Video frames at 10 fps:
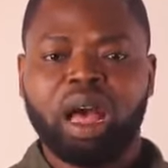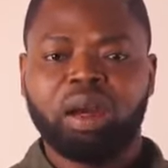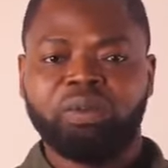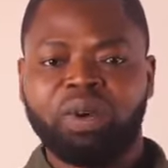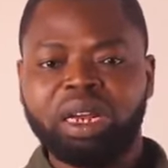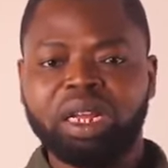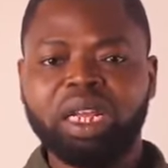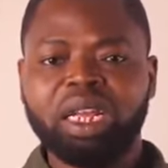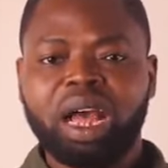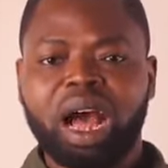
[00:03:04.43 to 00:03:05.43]
And
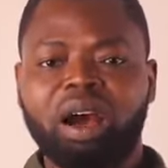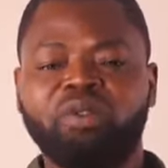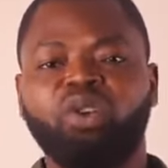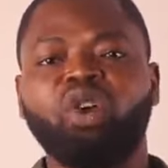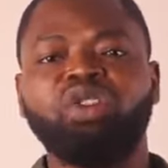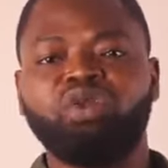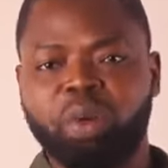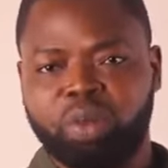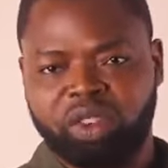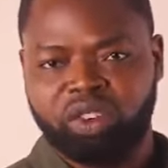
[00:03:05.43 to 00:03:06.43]
finally, avoid
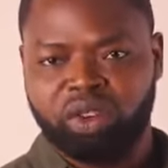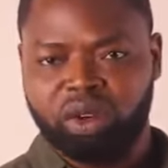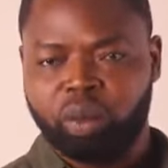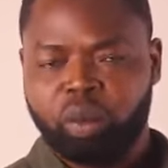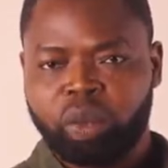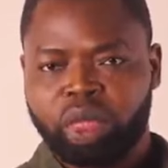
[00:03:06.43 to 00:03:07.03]
repetition.